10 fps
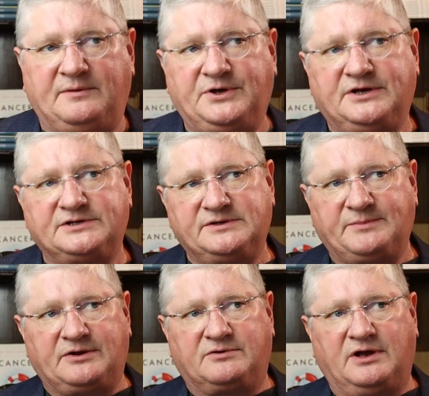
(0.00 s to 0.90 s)
And because because
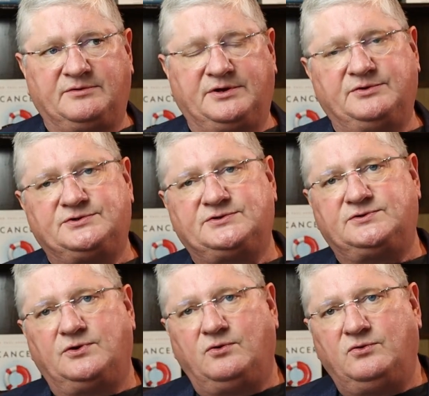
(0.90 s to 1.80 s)
the mitochondria use
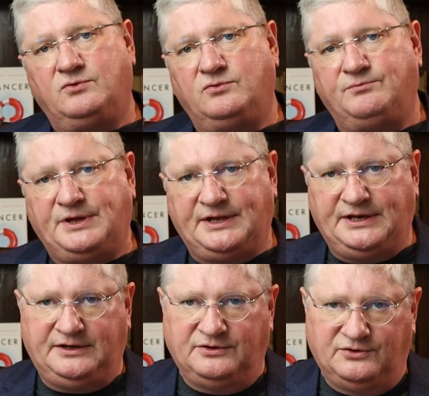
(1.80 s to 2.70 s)
so many